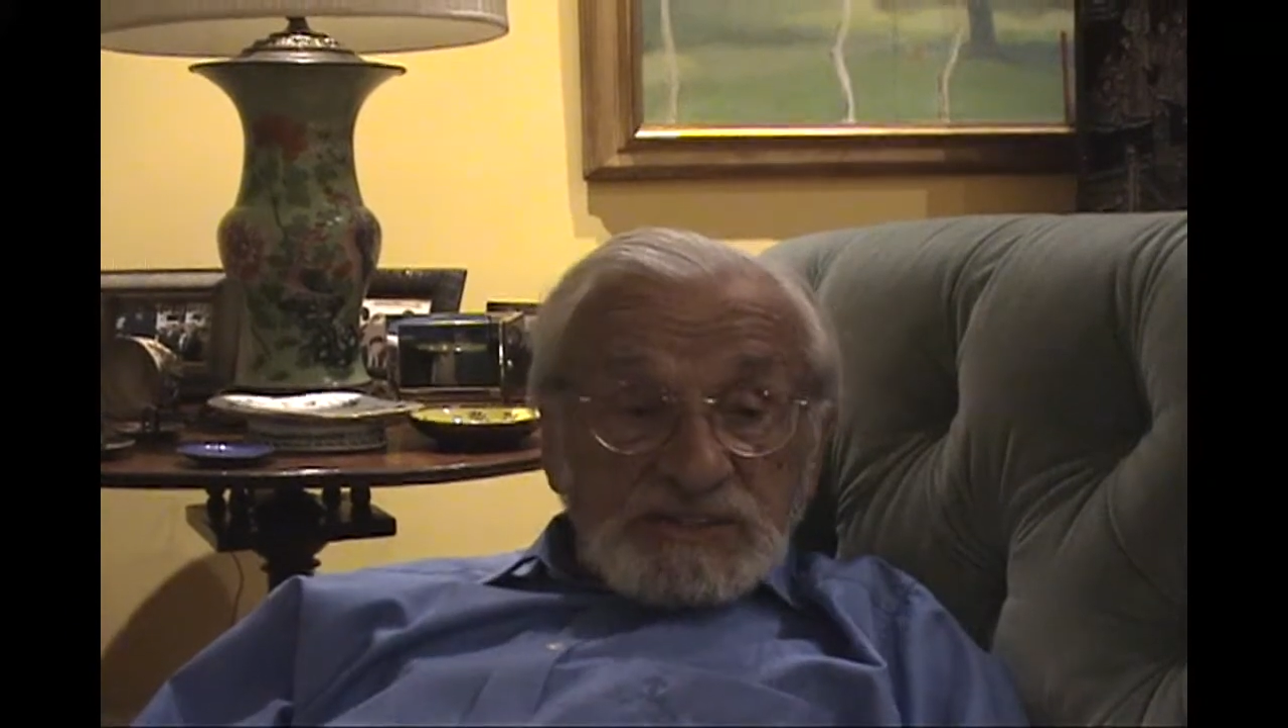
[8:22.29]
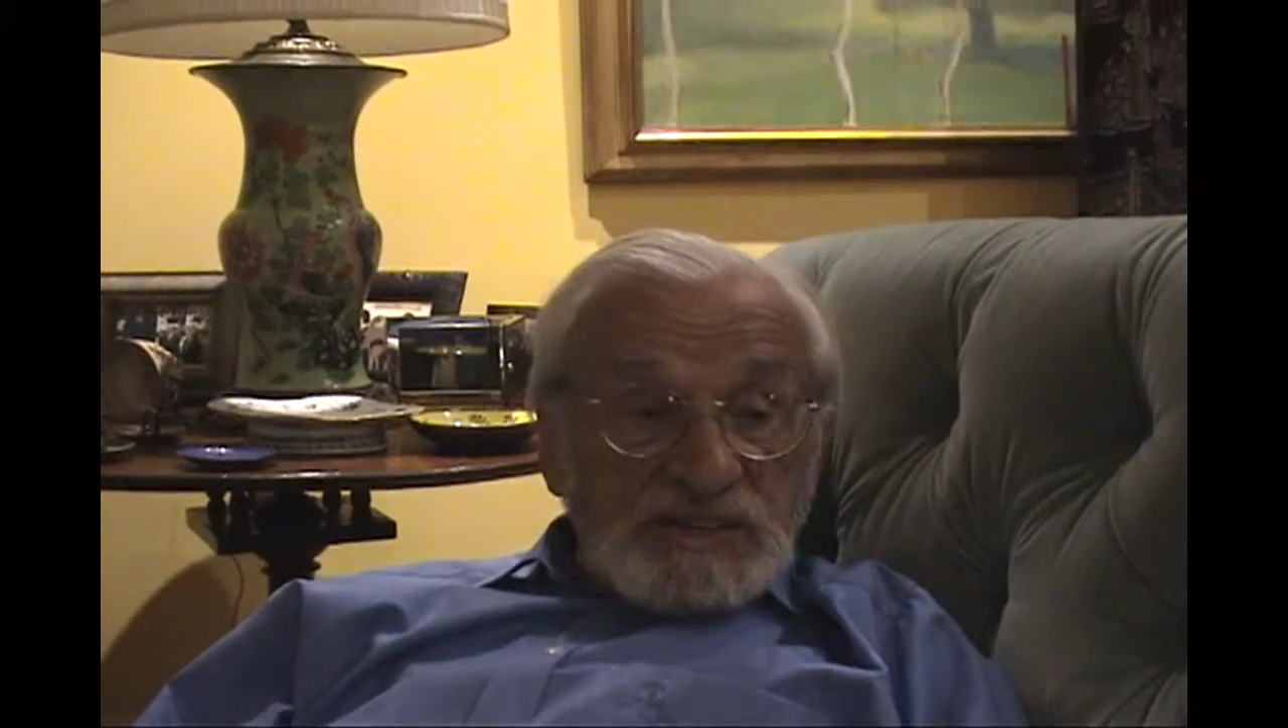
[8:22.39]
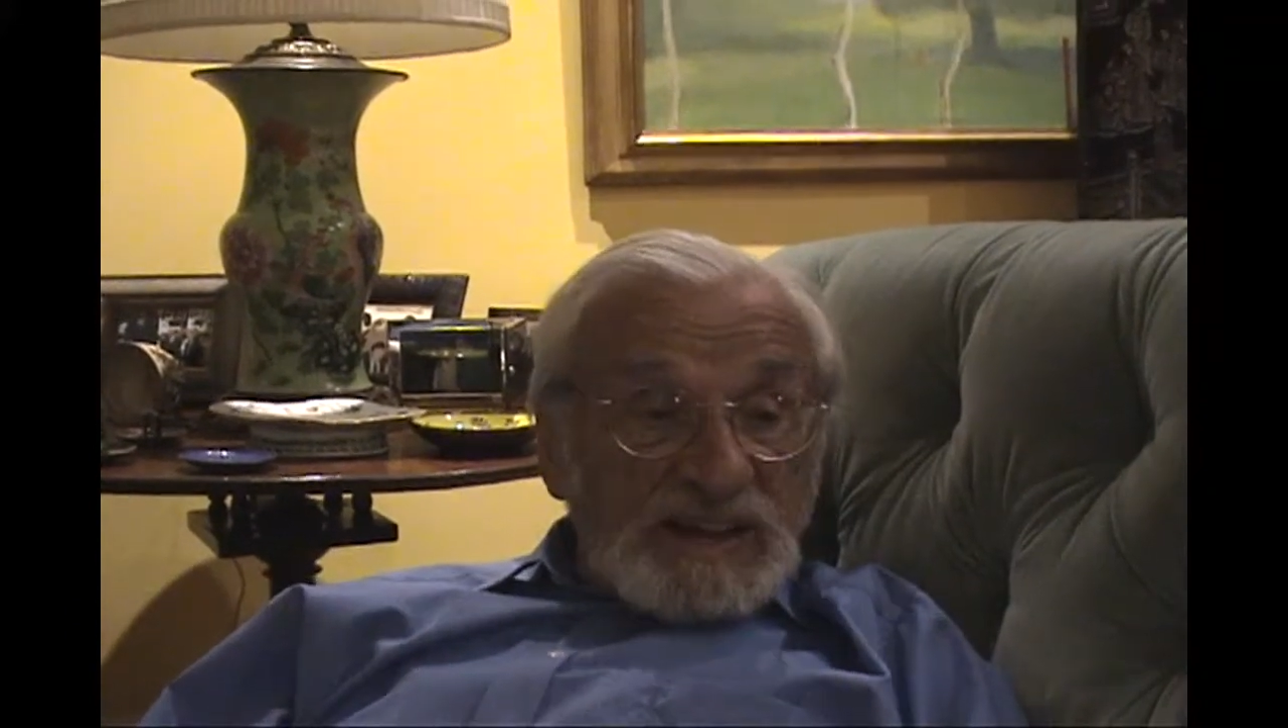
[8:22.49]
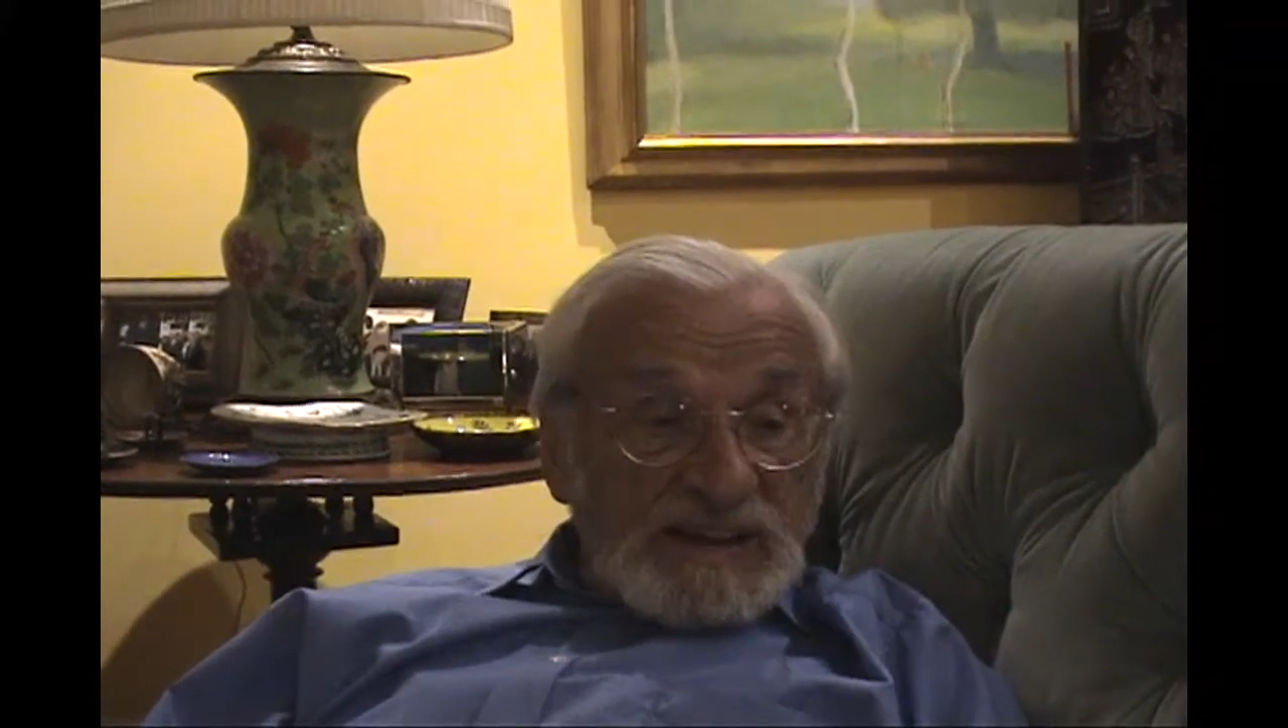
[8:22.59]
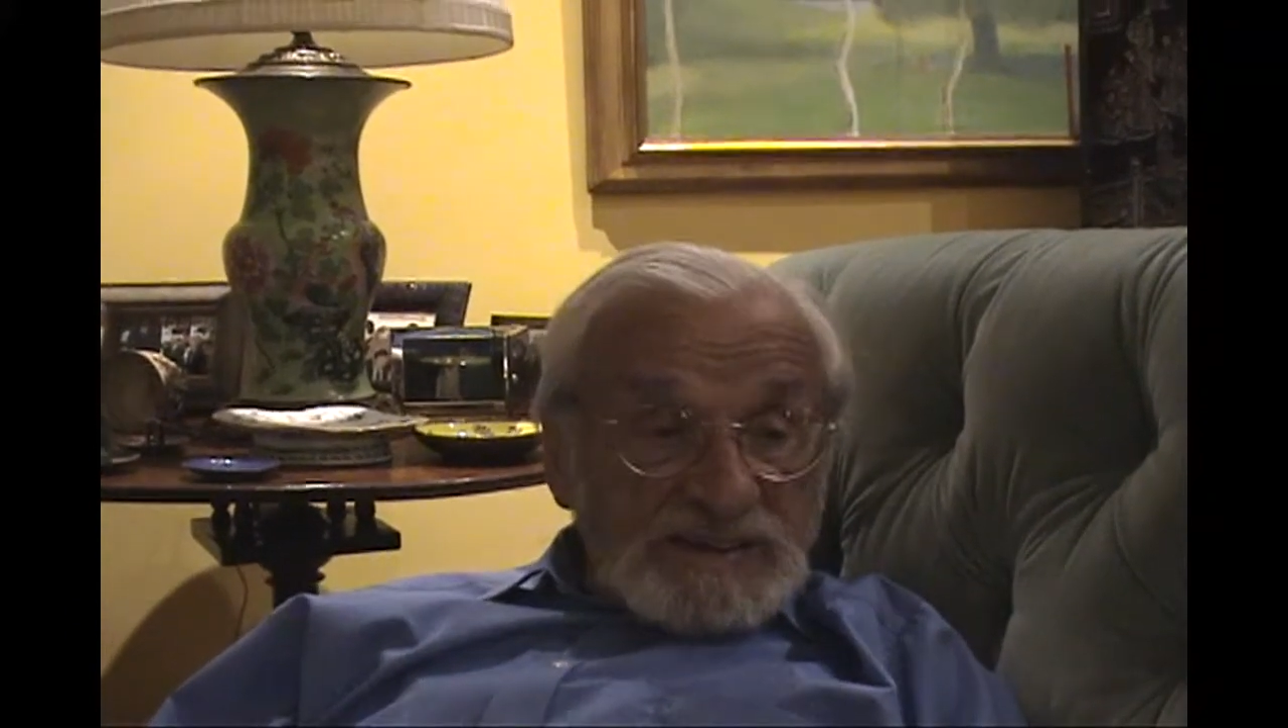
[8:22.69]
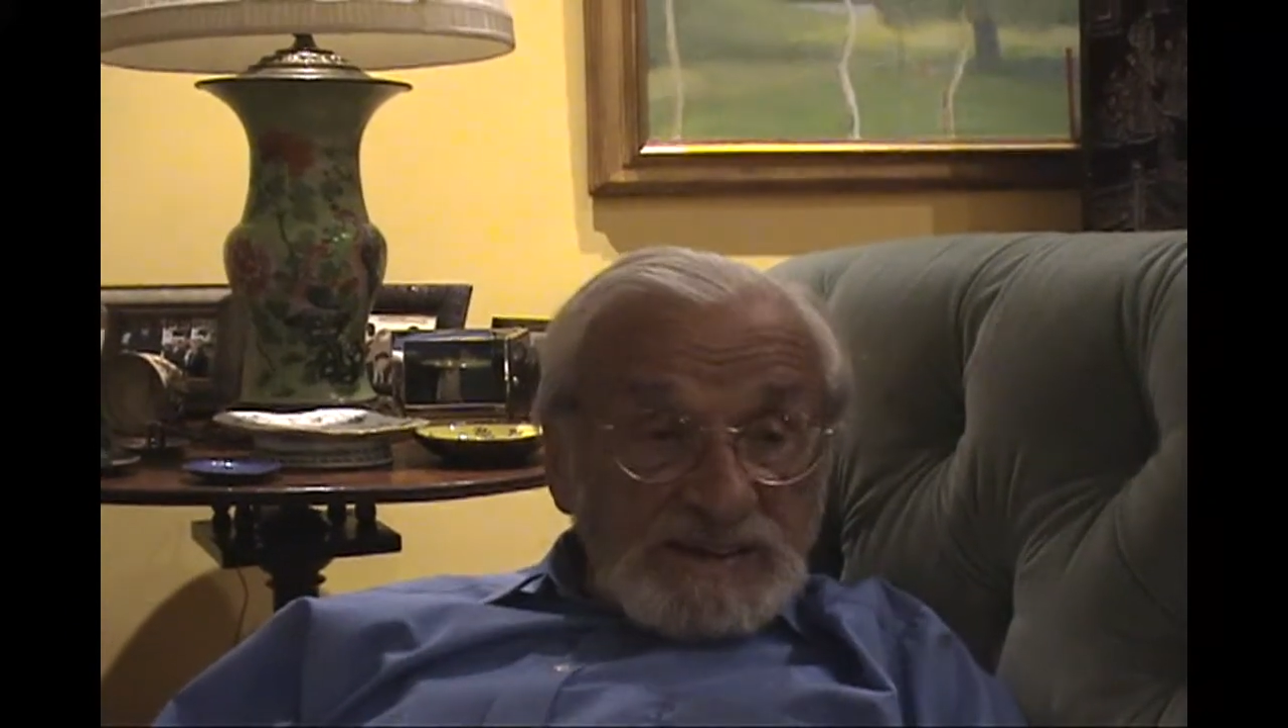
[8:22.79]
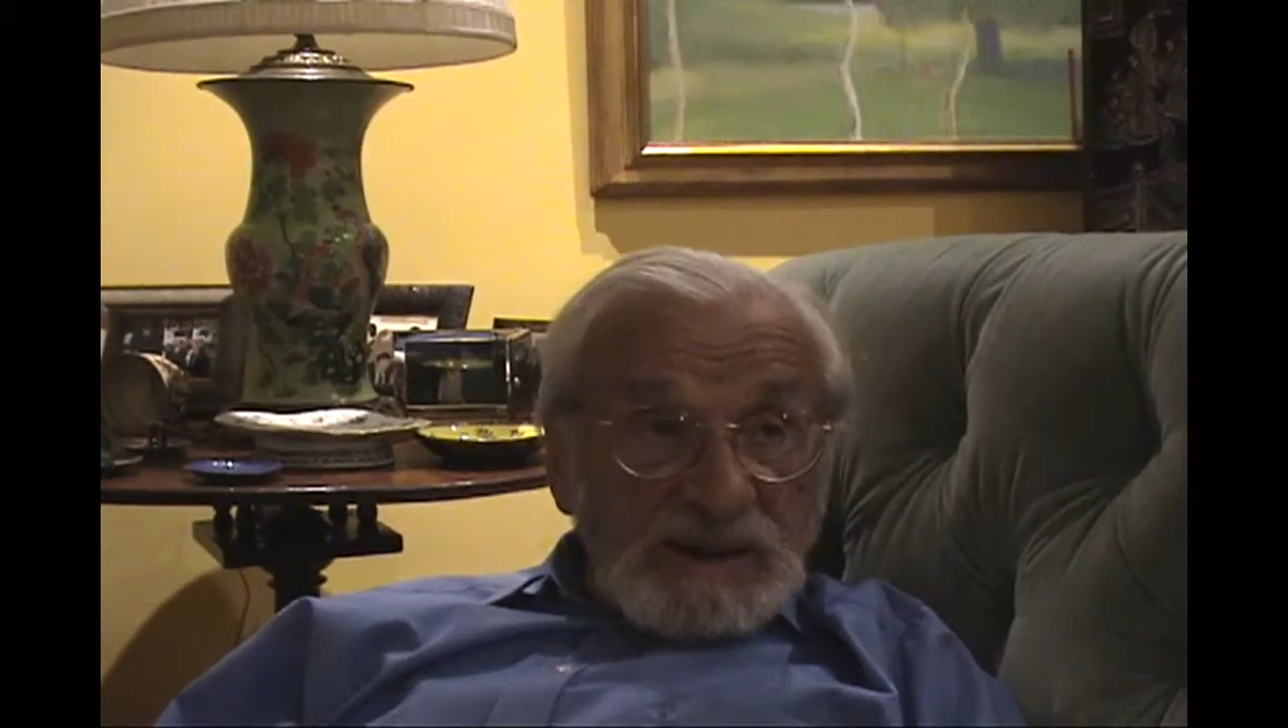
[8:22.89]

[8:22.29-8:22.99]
she ended